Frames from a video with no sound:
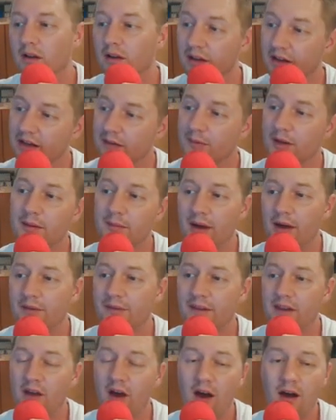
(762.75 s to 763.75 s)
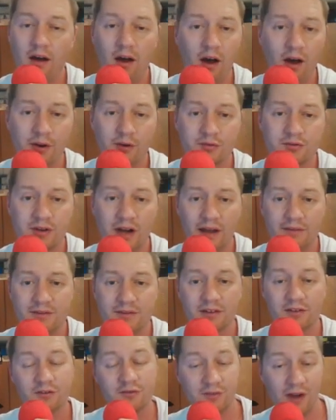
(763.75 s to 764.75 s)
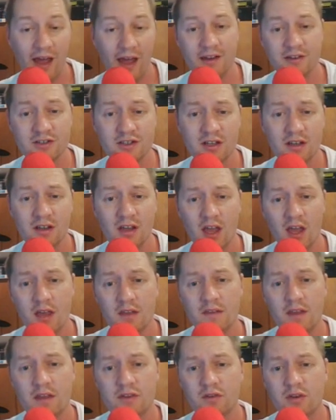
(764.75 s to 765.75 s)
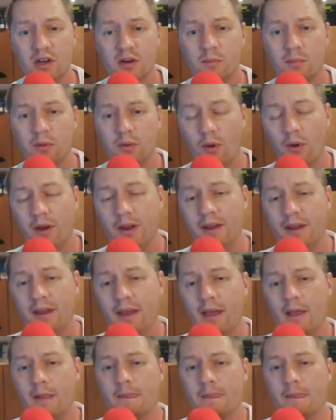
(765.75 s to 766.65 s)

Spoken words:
A little bit about the auto drafting strategy that you can employ,